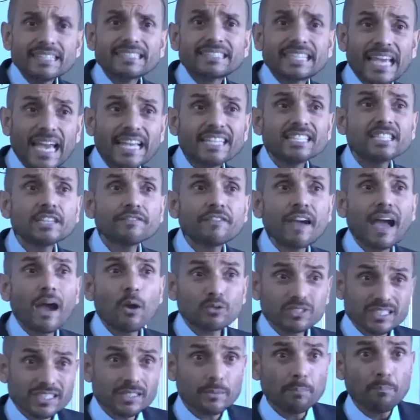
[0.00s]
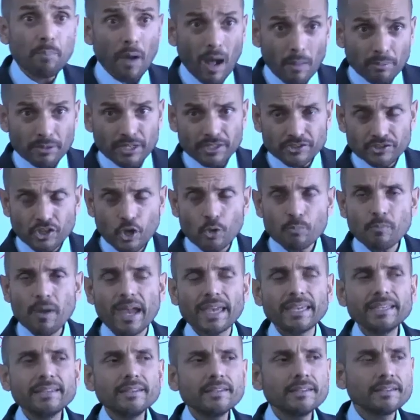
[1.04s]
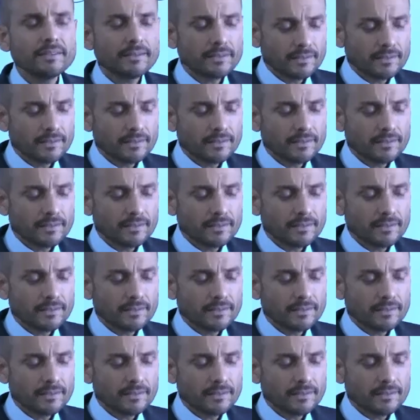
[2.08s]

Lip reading: Tens of hours in the public domain.